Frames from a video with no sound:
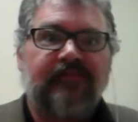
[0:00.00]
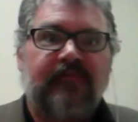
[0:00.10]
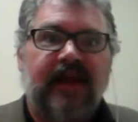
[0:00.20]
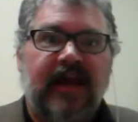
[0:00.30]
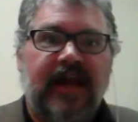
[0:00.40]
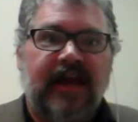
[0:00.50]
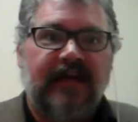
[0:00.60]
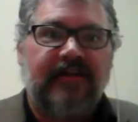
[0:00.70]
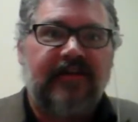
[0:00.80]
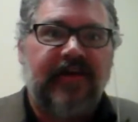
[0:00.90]

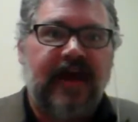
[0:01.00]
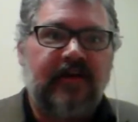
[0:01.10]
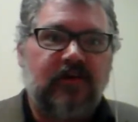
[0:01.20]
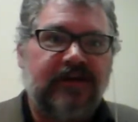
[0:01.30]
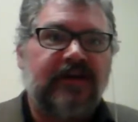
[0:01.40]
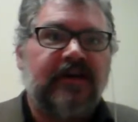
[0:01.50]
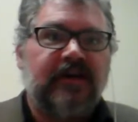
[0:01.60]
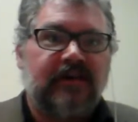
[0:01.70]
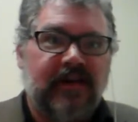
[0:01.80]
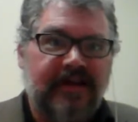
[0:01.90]
and they would
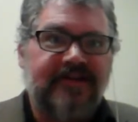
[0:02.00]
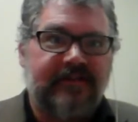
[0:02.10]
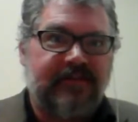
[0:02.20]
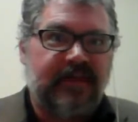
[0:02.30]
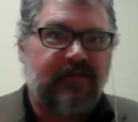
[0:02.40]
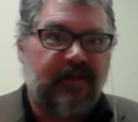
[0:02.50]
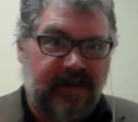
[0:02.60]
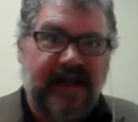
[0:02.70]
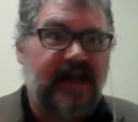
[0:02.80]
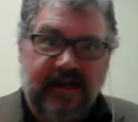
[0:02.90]
lend to people,
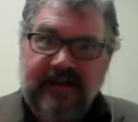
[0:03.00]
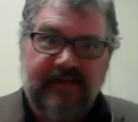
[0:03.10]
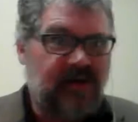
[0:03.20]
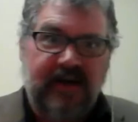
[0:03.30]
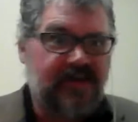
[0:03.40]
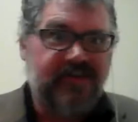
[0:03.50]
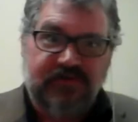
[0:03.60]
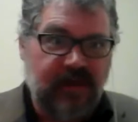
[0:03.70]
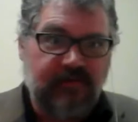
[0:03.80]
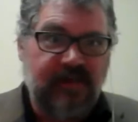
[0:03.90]
again, at very
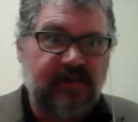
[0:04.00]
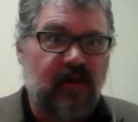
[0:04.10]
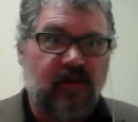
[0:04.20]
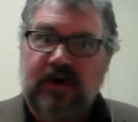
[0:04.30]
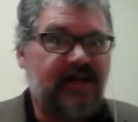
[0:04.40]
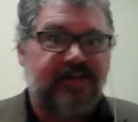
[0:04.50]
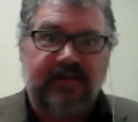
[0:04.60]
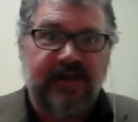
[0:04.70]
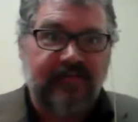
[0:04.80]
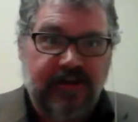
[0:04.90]
extremely low rates or
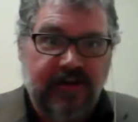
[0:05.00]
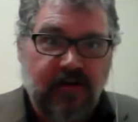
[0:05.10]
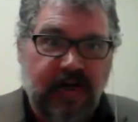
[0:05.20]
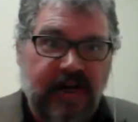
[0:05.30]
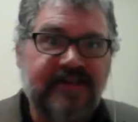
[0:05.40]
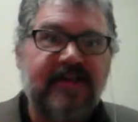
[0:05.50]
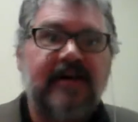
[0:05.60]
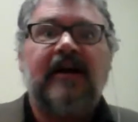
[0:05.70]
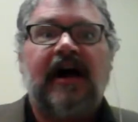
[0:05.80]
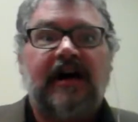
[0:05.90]
even no rates.
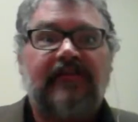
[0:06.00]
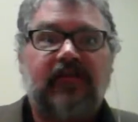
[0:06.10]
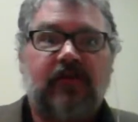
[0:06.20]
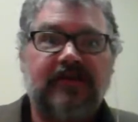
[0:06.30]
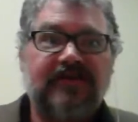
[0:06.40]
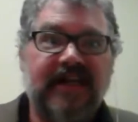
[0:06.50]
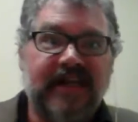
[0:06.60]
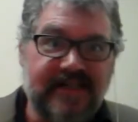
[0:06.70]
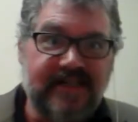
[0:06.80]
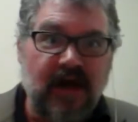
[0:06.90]
And of course,
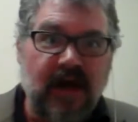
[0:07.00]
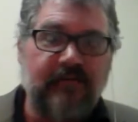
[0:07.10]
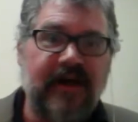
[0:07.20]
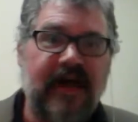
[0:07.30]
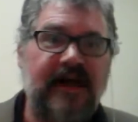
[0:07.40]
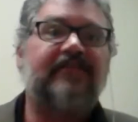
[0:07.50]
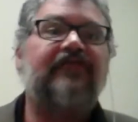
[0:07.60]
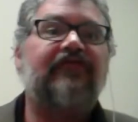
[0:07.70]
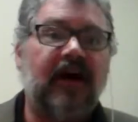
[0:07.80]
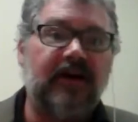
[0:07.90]
Islam has a
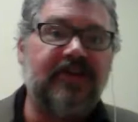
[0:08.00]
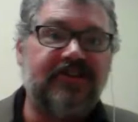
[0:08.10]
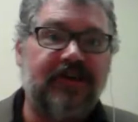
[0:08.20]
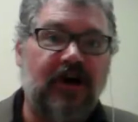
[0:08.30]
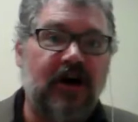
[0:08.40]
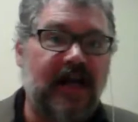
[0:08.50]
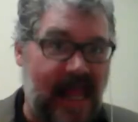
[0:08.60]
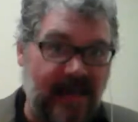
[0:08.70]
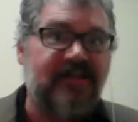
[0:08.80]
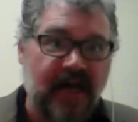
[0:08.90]
very strong
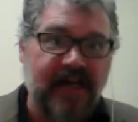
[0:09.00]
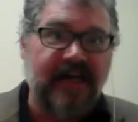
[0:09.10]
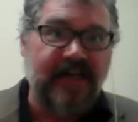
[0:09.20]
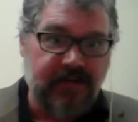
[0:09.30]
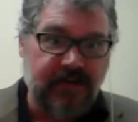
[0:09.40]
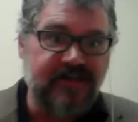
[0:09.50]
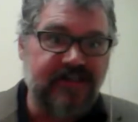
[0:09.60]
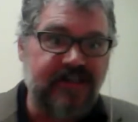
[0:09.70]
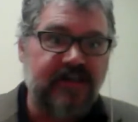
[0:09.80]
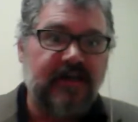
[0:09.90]

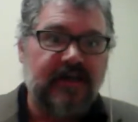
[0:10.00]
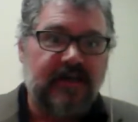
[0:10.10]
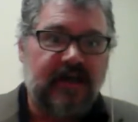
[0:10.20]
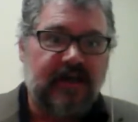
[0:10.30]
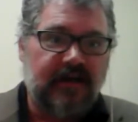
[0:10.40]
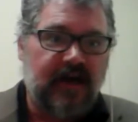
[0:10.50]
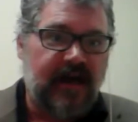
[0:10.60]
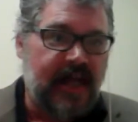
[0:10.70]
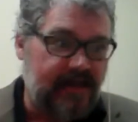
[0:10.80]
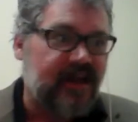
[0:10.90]
anti-interest,
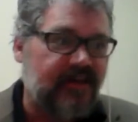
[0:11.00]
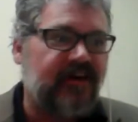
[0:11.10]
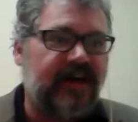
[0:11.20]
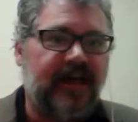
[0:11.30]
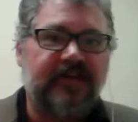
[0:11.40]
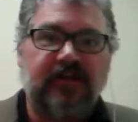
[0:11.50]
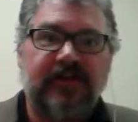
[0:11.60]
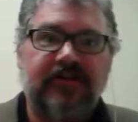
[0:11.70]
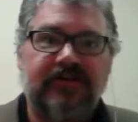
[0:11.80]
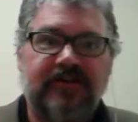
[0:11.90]
anti-financial
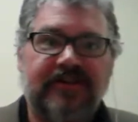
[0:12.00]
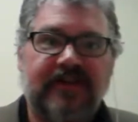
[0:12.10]
interest